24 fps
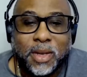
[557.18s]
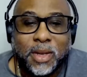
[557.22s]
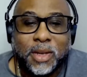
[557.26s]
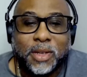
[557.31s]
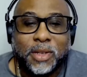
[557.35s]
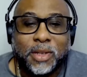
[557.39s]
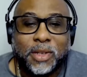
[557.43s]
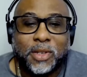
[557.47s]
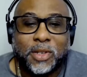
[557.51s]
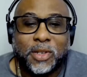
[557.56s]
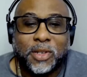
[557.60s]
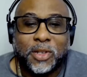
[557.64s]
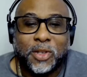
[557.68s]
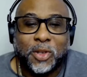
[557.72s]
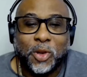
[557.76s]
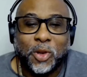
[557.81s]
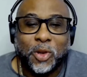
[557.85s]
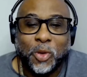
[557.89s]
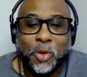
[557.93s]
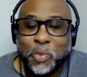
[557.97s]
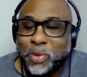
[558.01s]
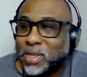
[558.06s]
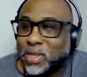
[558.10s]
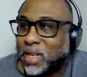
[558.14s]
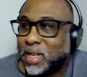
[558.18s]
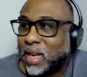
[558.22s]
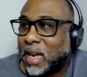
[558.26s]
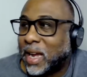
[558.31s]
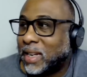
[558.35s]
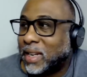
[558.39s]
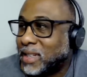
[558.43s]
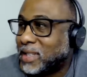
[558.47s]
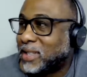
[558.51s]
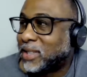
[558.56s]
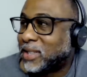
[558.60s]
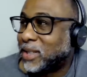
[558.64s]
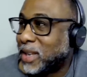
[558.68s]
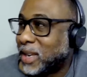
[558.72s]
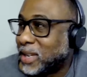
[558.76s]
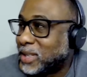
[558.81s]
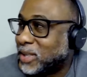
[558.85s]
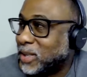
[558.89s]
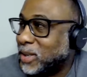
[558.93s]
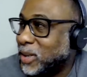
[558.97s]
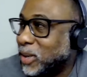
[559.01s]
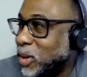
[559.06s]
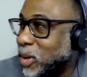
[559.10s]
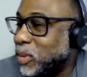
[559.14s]
Super solid. That's
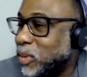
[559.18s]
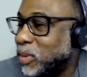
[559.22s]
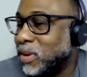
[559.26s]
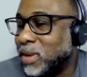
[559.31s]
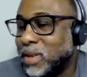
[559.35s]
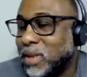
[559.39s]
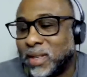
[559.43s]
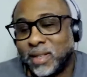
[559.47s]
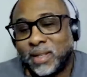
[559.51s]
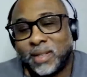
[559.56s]
a new one.